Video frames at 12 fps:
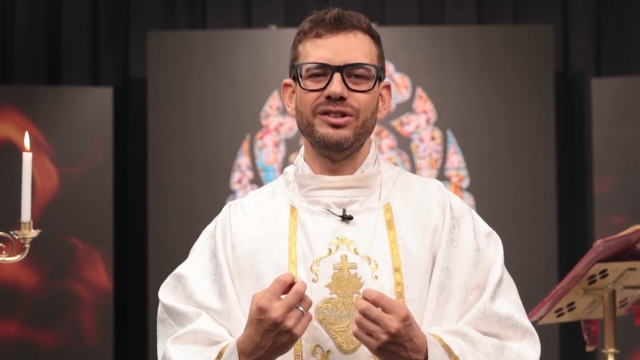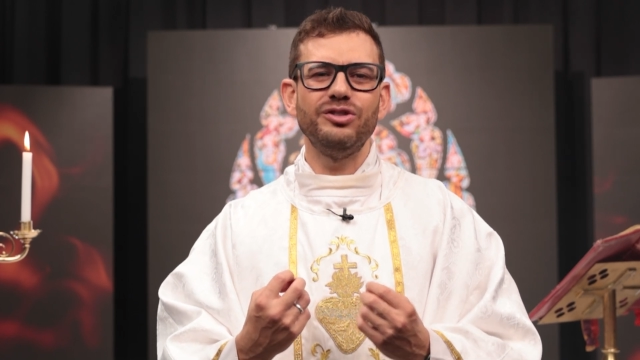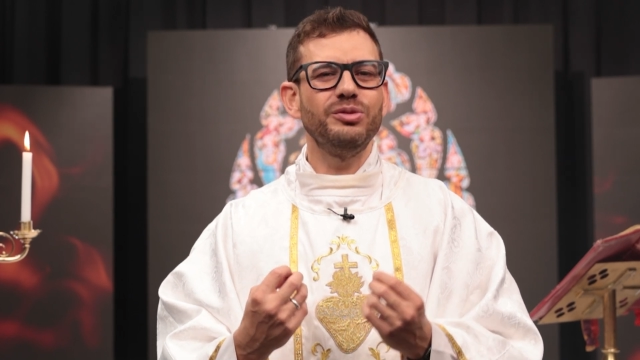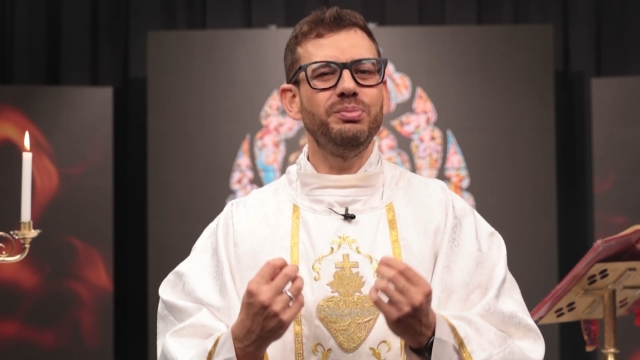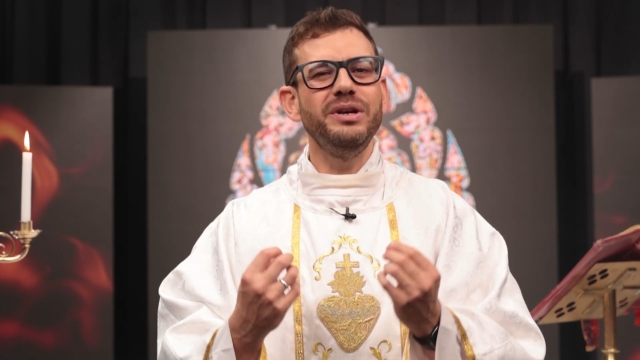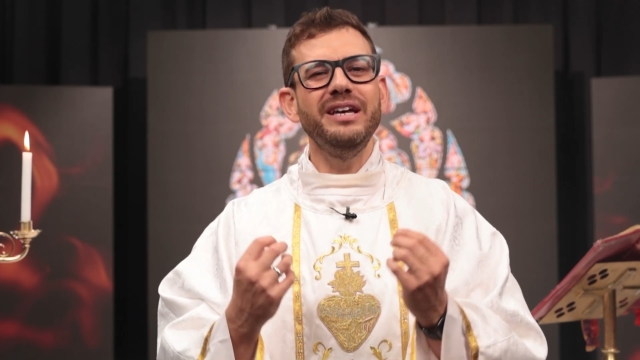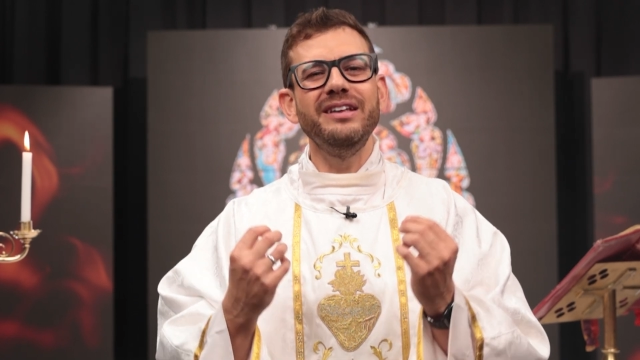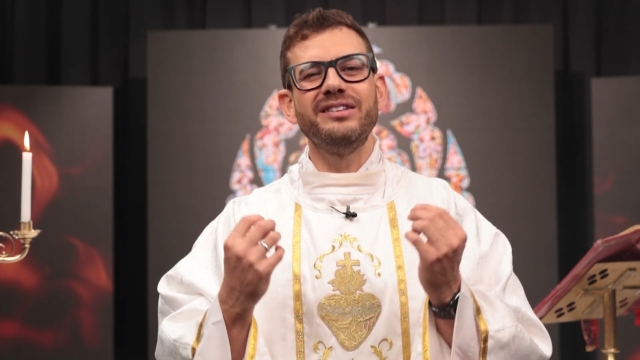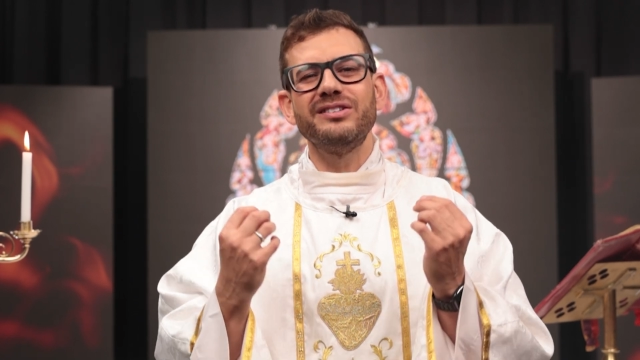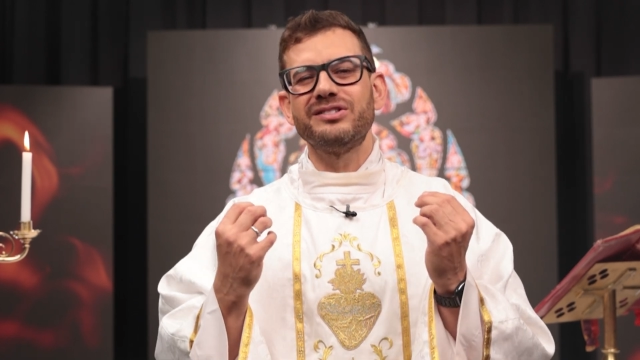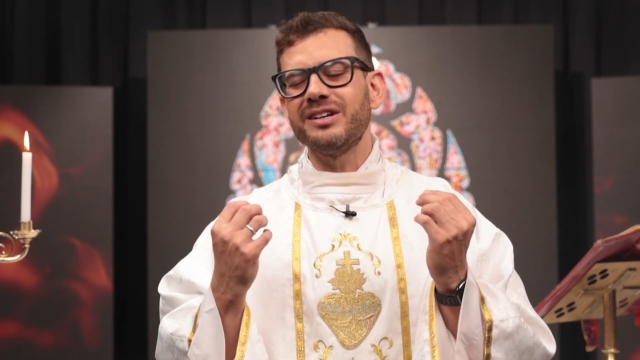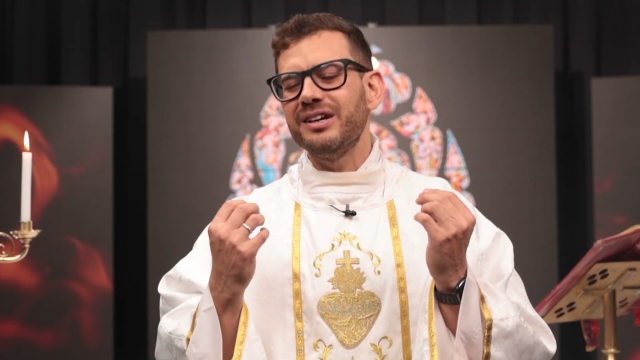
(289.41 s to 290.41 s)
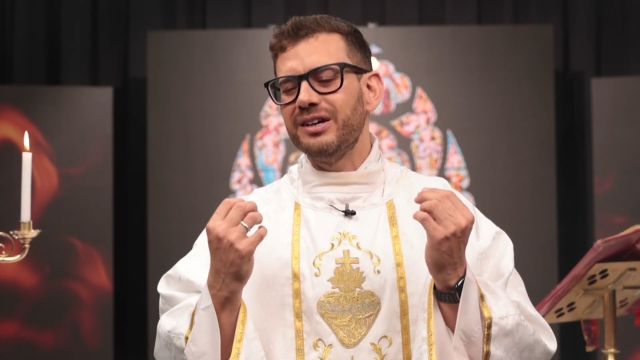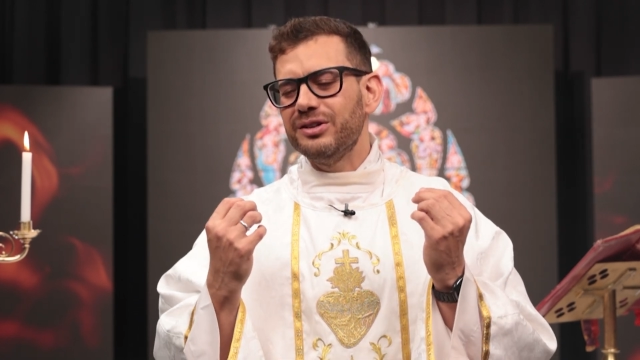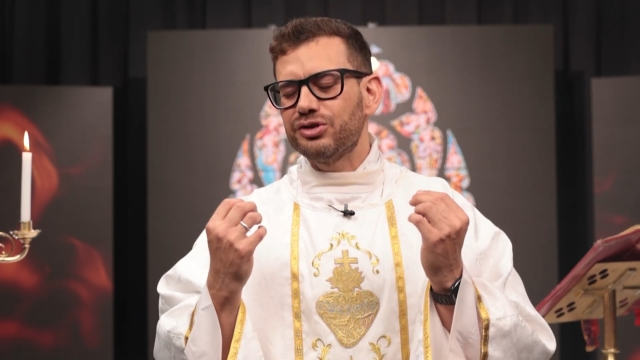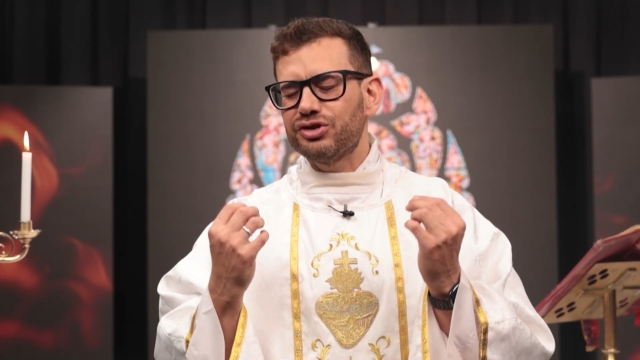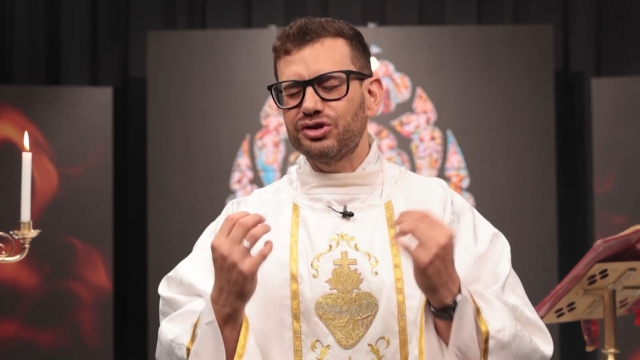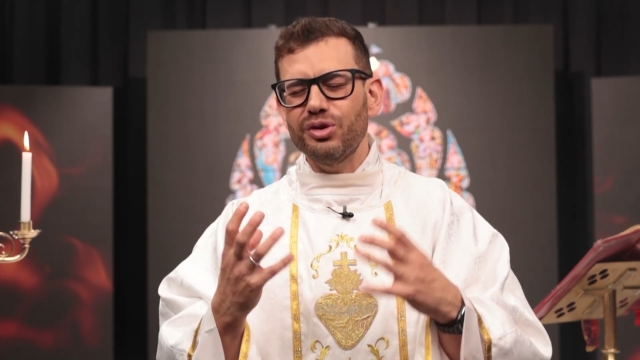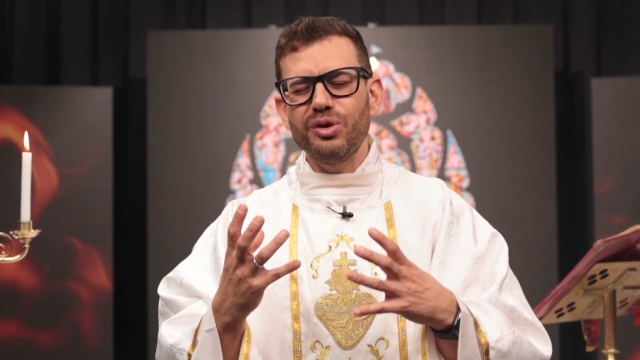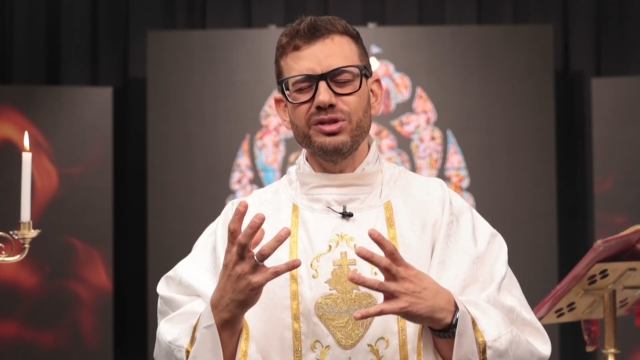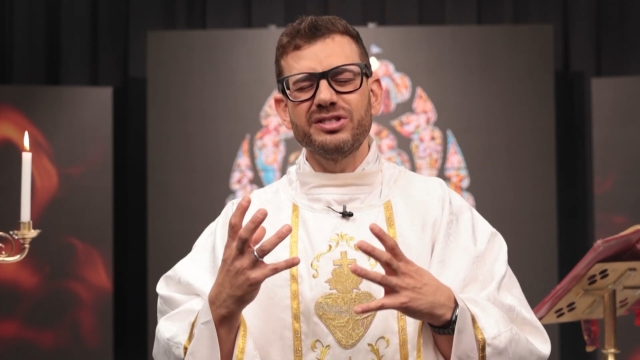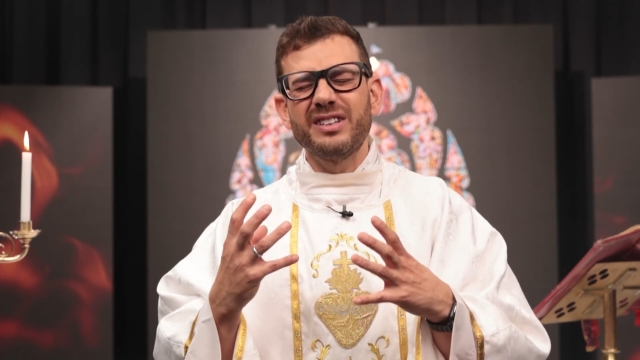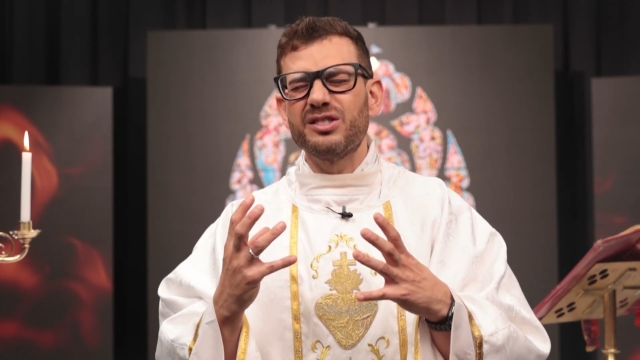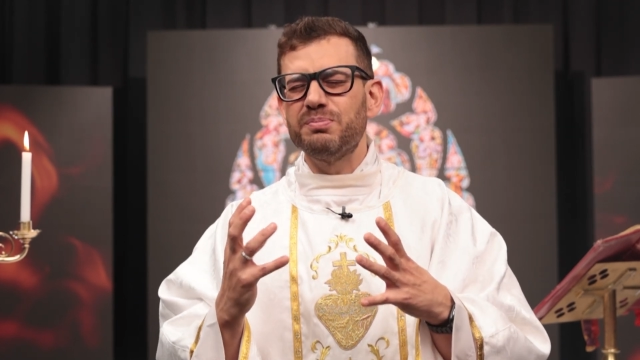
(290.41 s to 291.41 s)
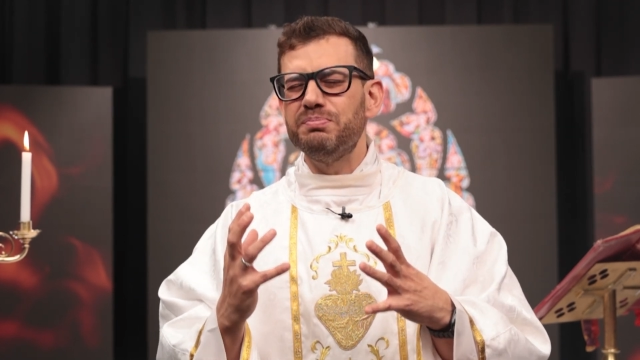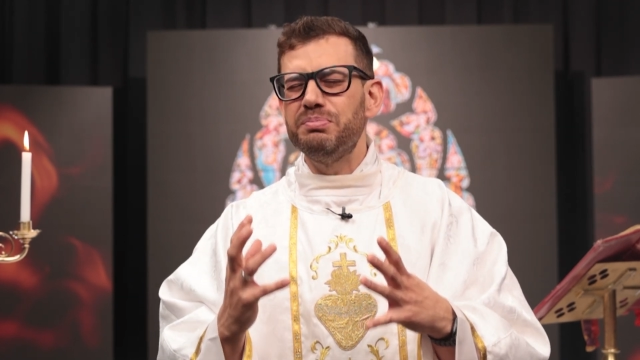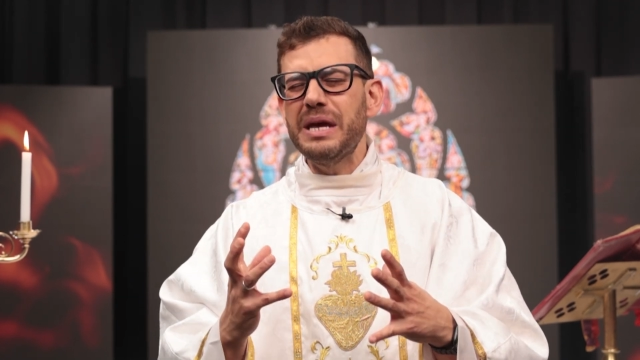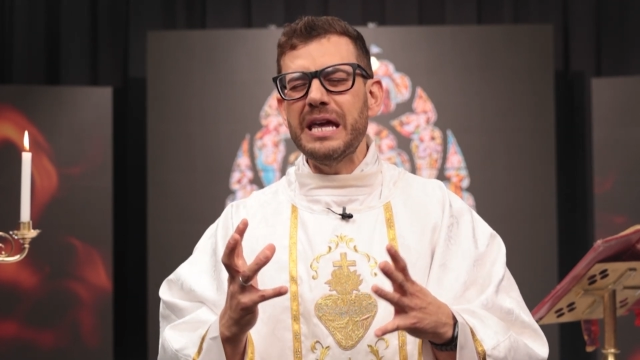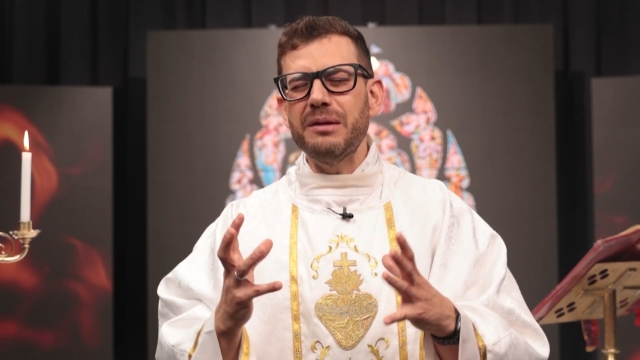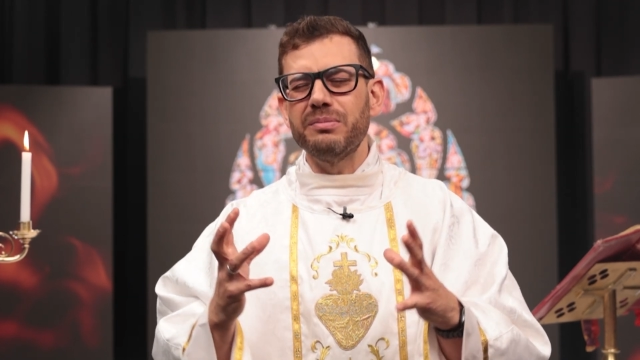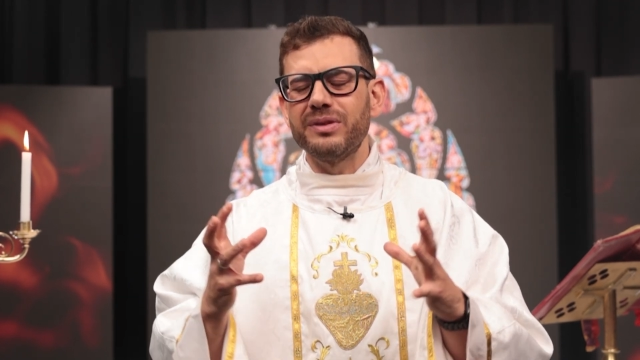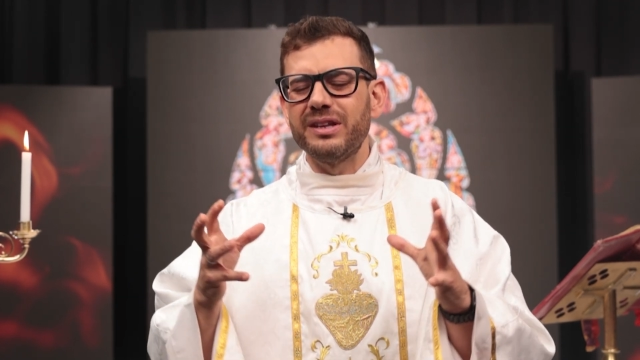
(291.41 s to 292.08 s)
to be this source, this beam,